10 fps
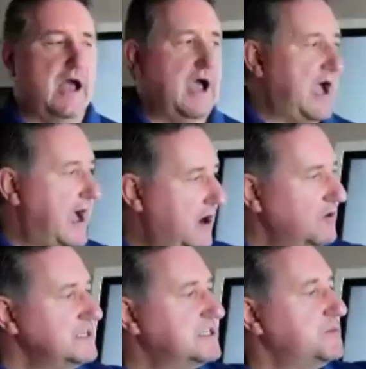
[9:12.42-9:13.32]
how
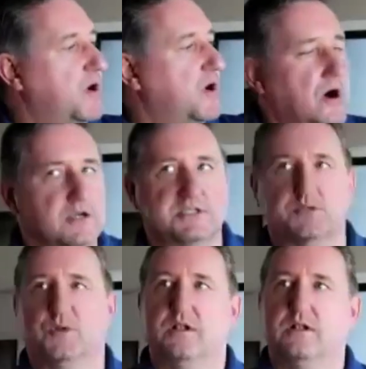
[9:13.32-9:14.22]
is it
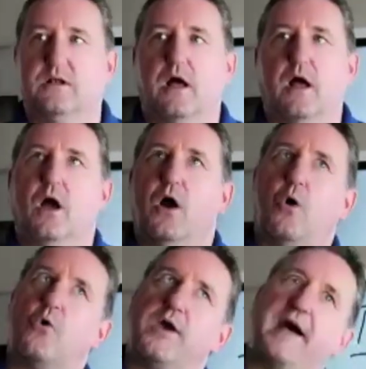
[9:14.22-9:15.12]
possible,
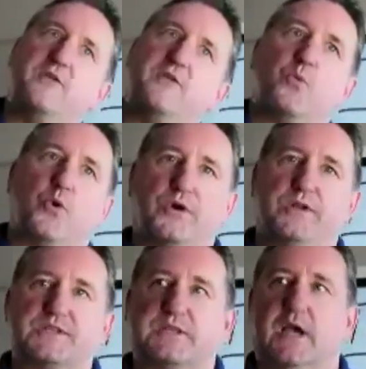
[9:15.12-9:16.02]
or in other
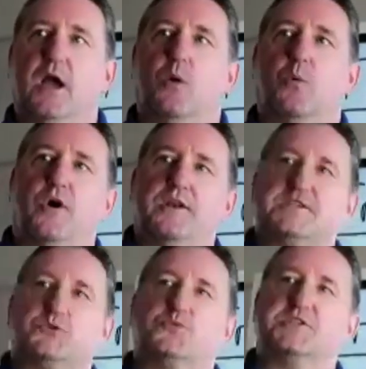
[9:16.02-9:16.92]
words, what
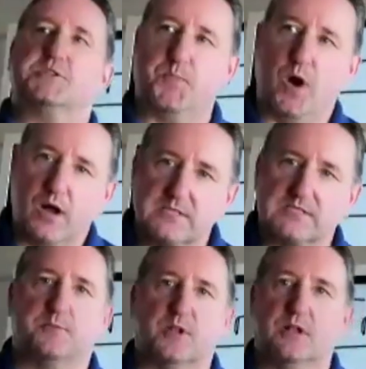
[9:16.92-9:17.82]
is
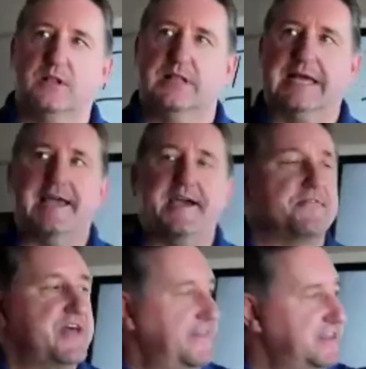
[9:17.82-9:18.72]
responsible
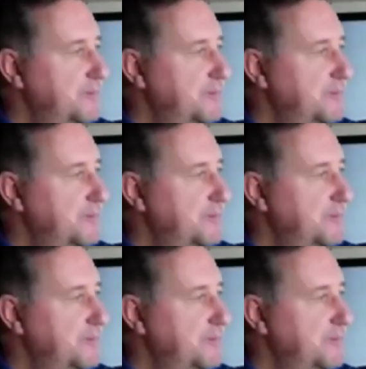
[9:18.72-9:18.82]
that the